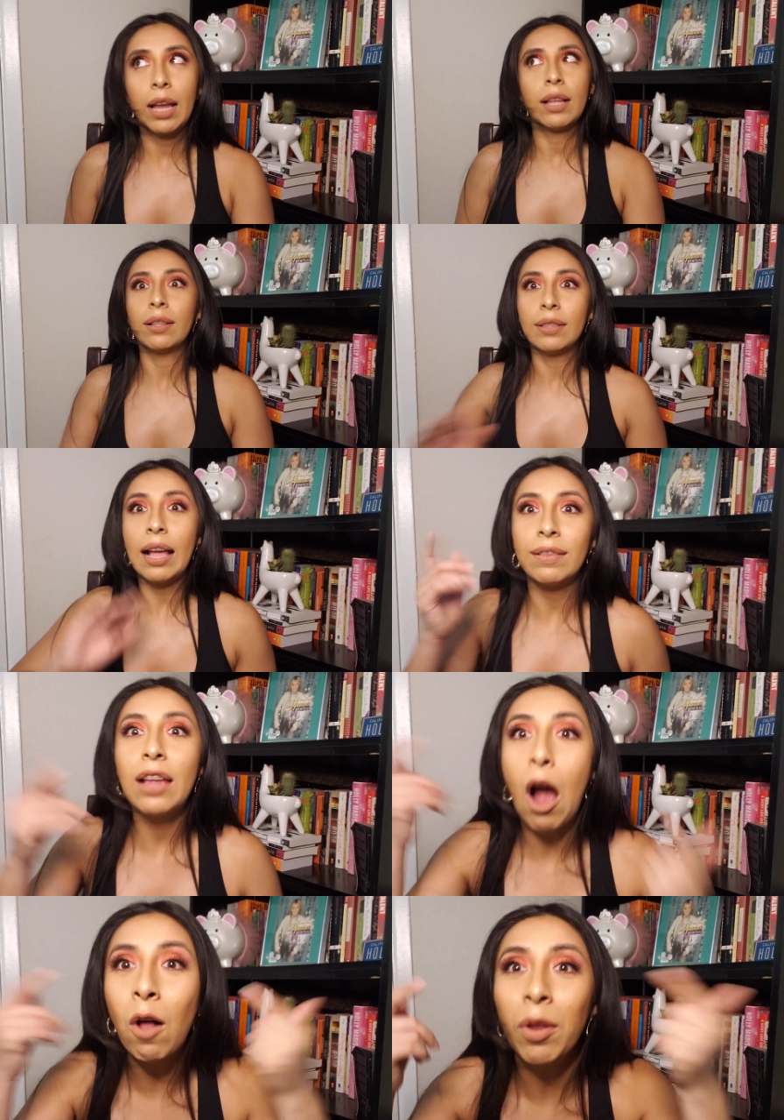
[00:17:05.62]
Like that's
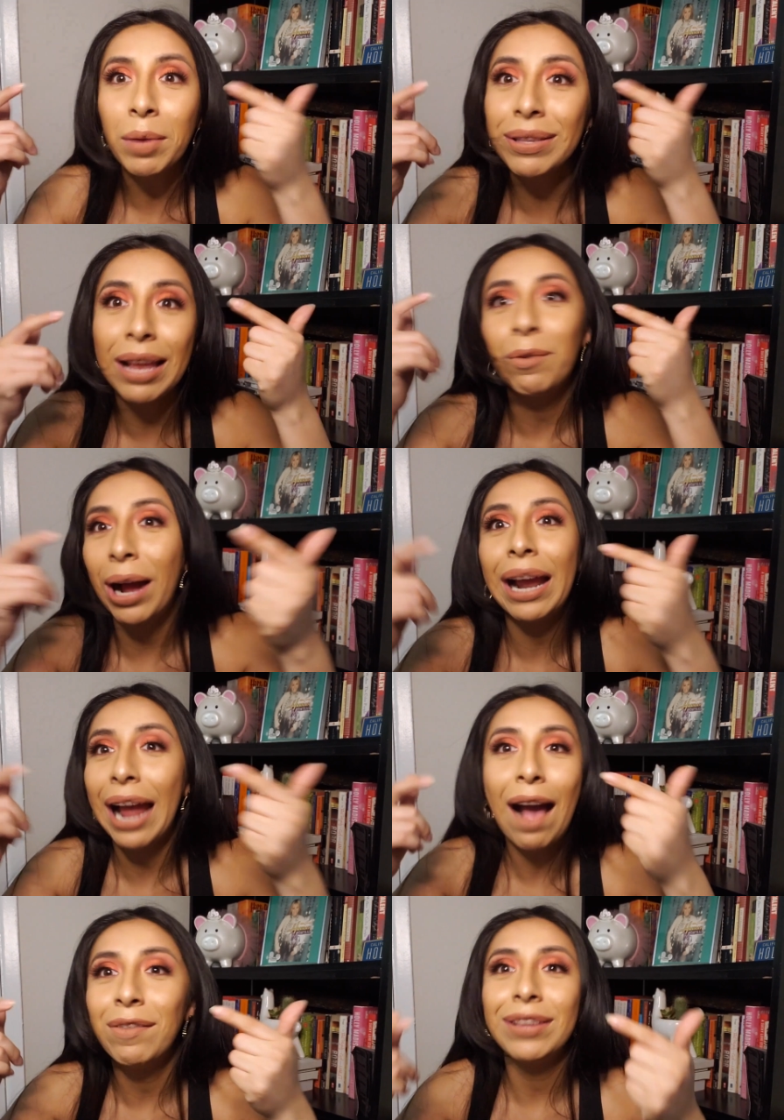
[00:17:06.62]
the only reason why I
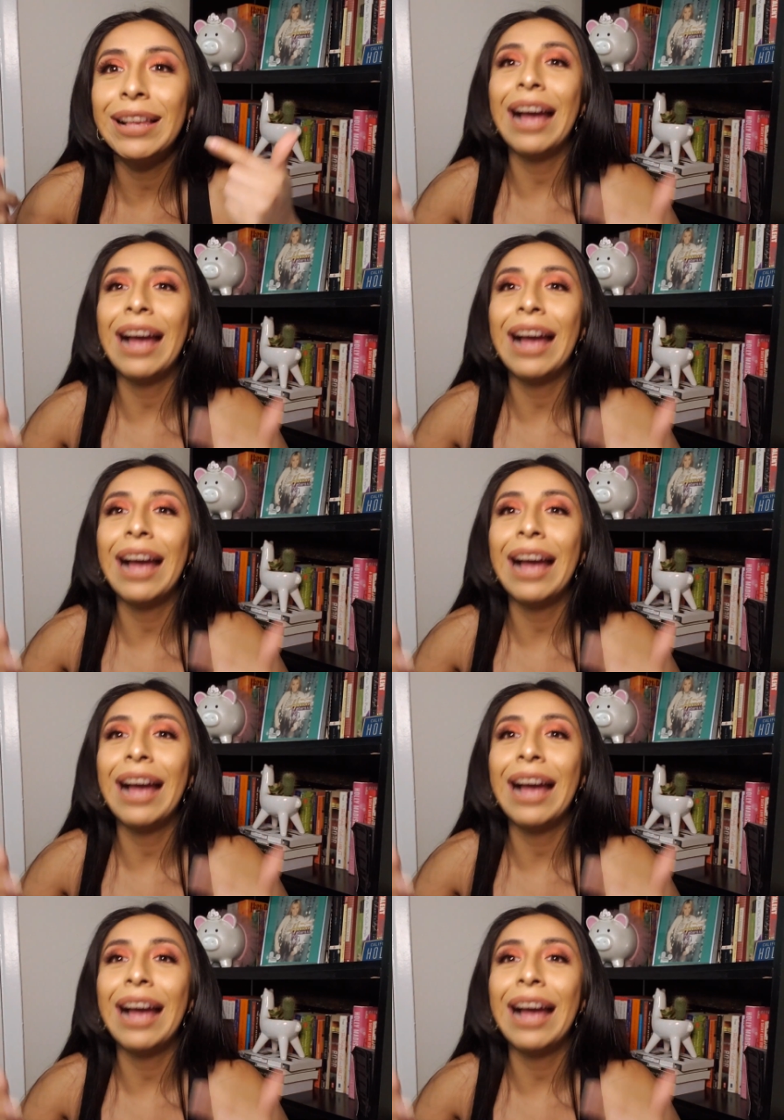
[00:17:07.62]
have this